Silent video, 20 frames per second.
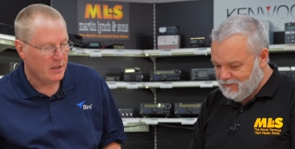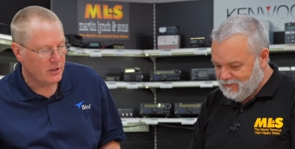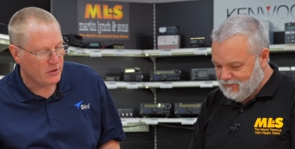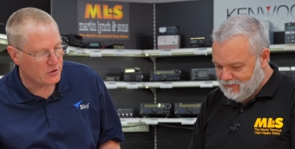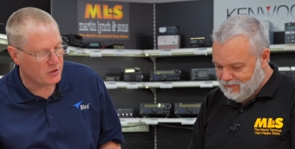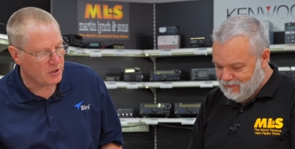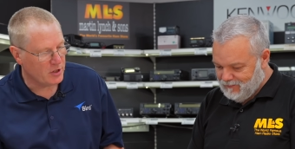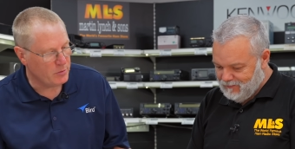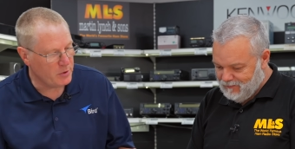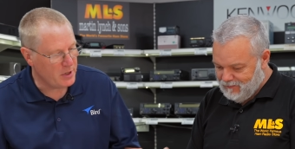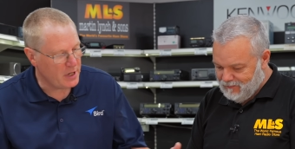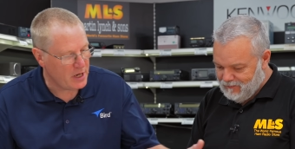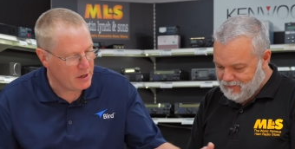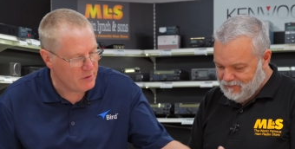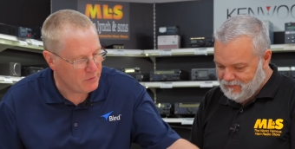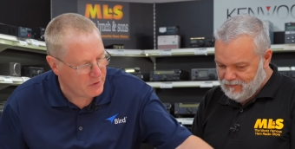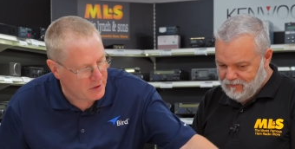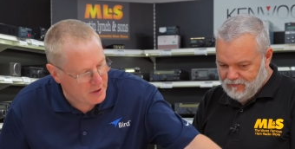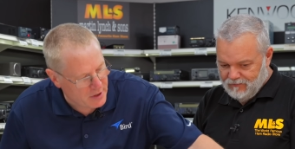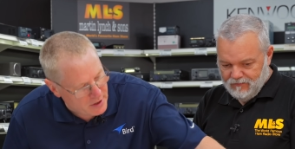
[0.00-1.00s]
Speaker 1: So we
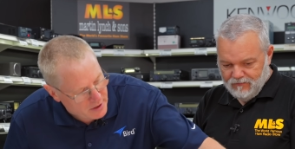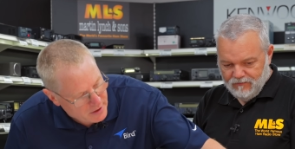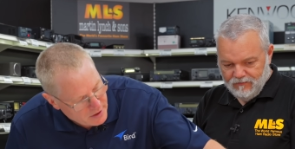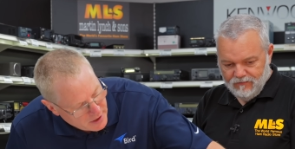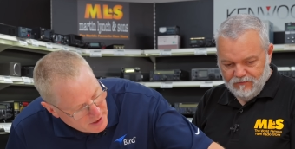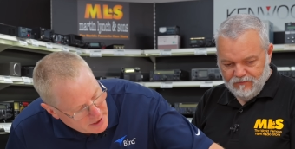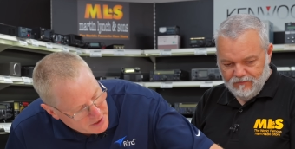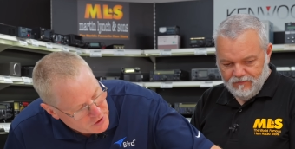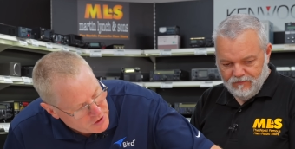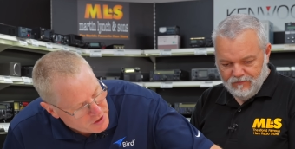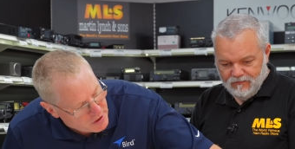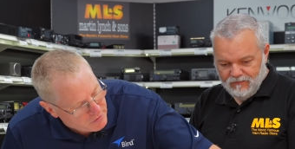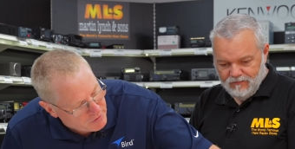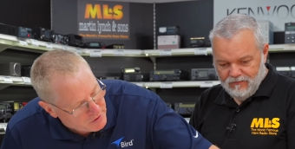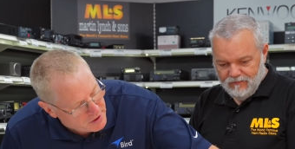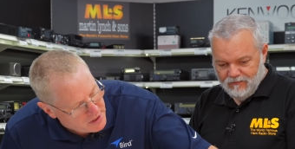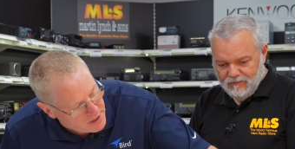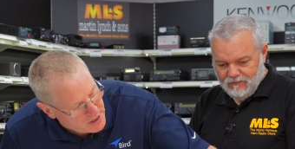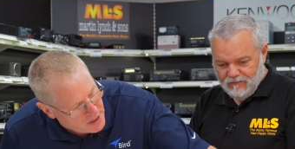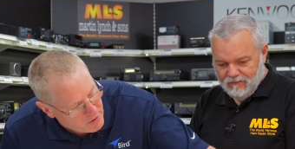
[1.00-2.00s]
have here
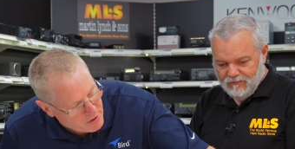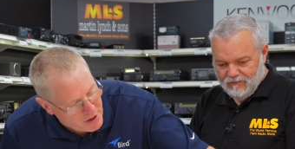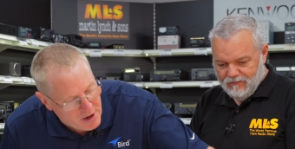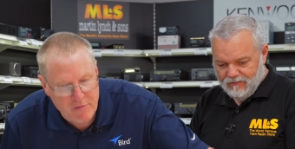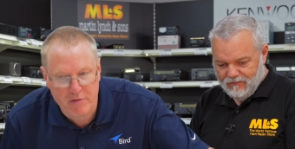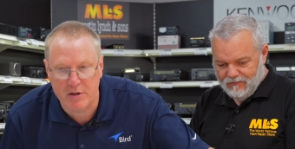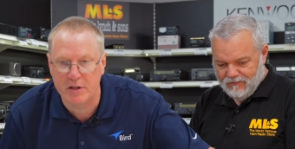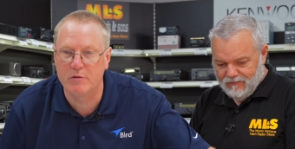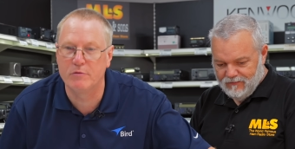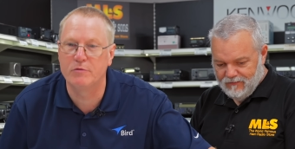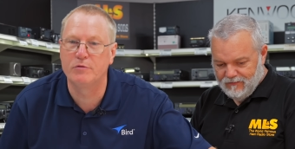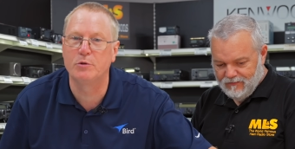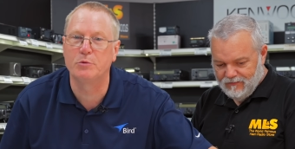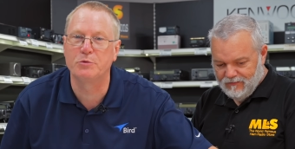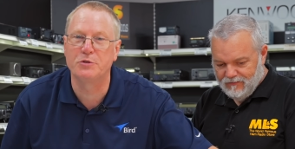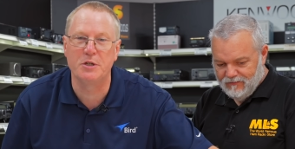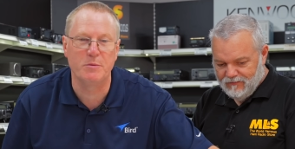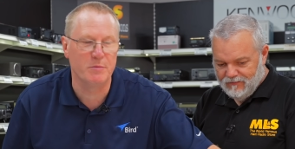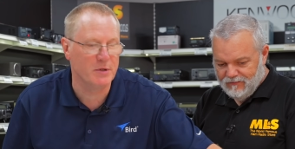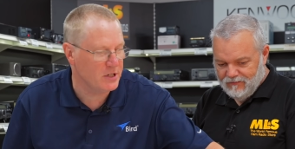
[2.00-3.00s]
HF radio currently on
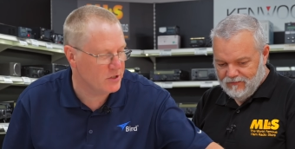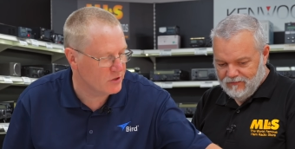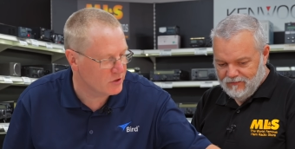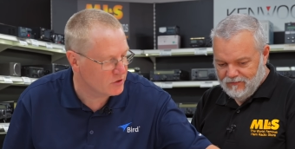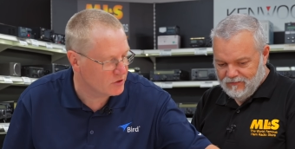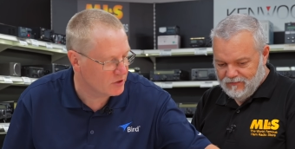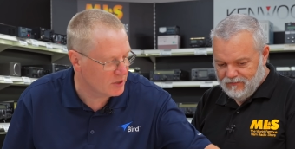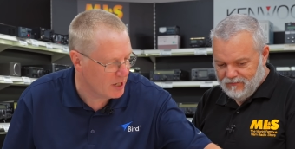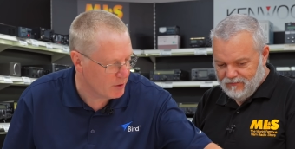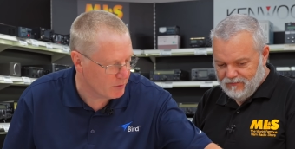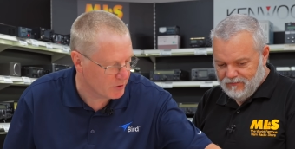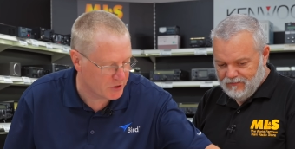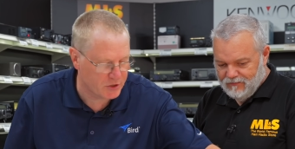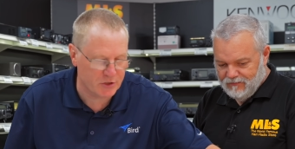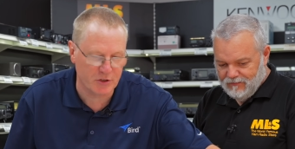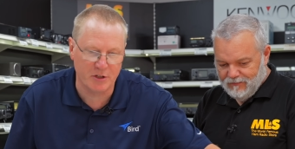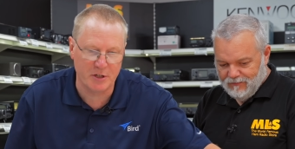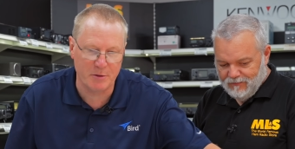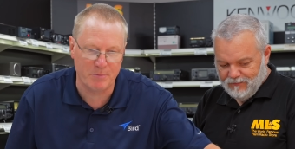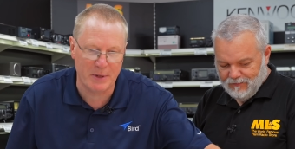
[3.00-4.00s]
40 meters lower
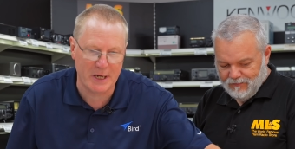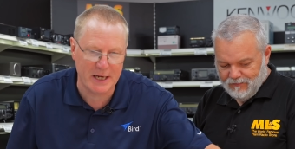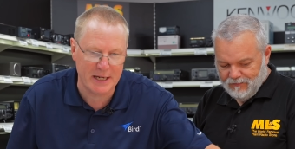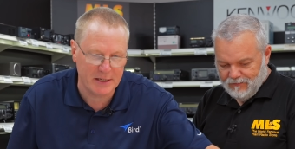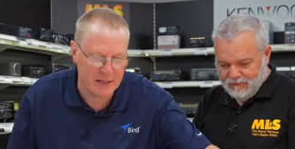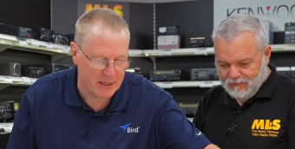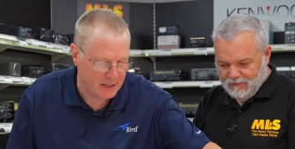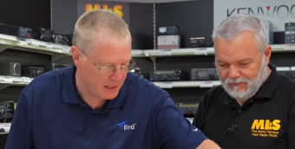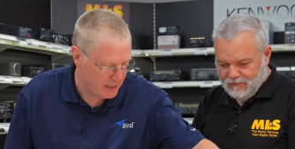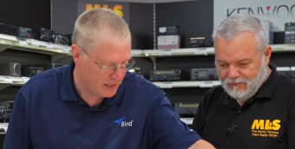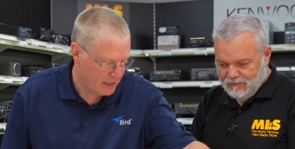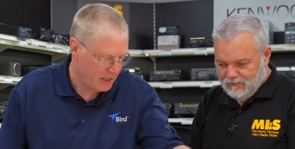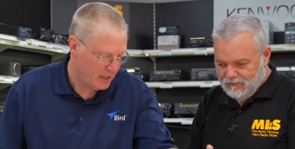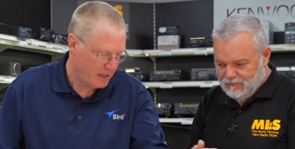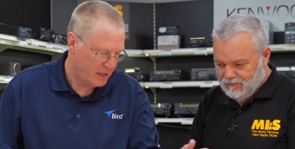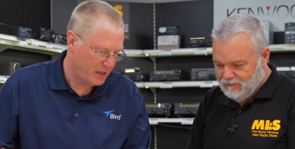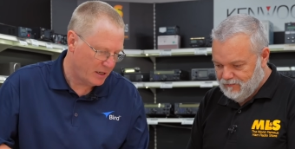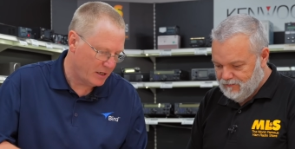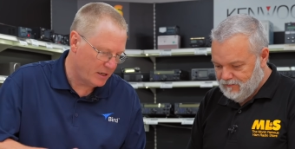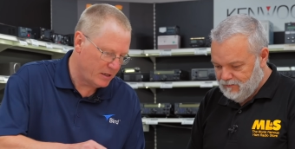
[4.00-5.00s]
sideband.
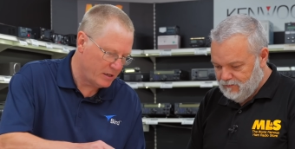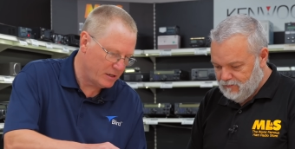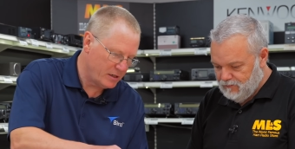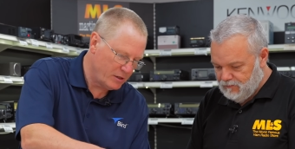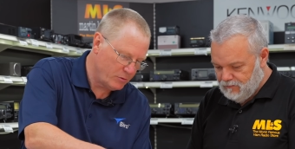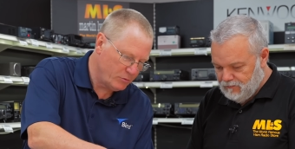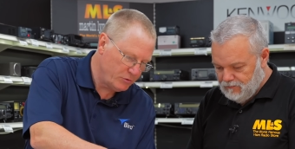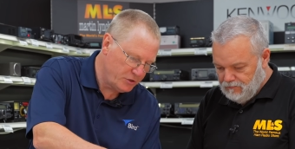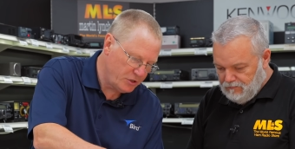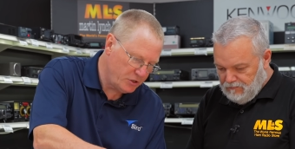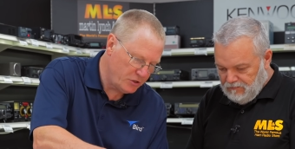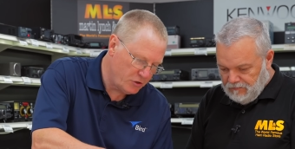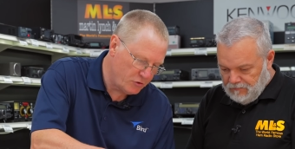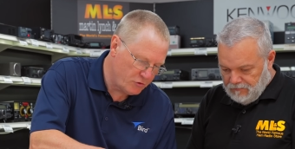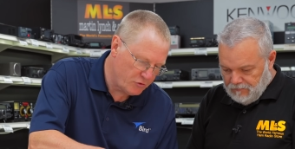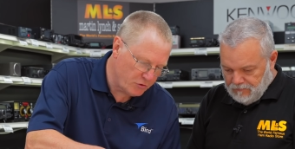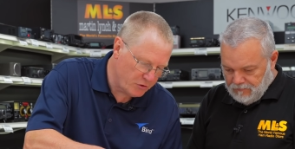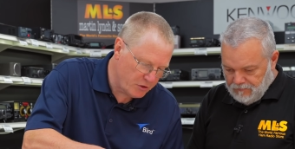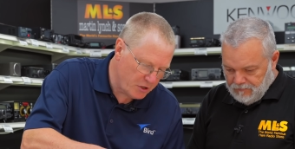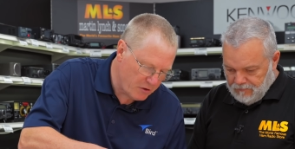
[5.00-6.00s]
Uh, and I wanted
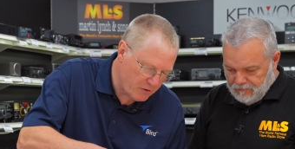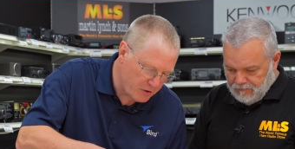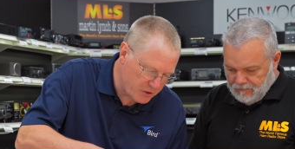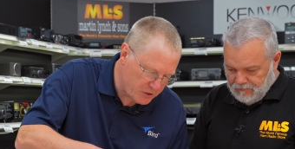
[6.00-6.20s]
to draw your